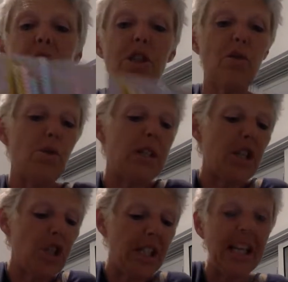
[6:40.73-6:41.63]
because Cruz
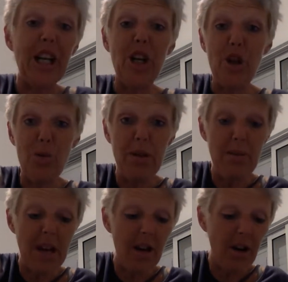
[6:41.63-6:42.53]
says she's like a newbie
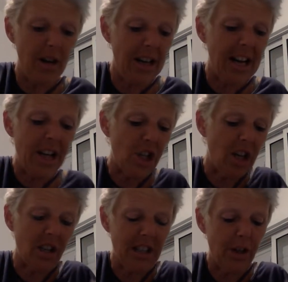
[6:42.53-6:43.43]
maker, and I
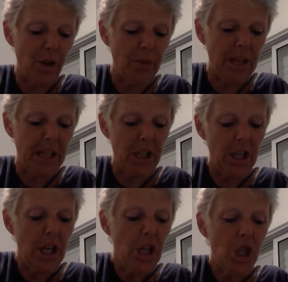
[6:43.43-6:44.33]
chuckle at her because
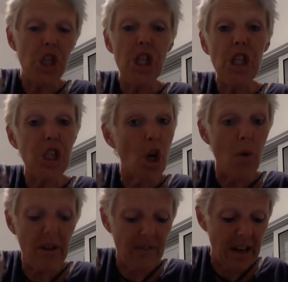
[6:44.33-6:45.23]
she's
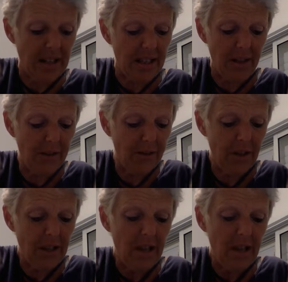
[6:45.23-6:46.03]
so inventive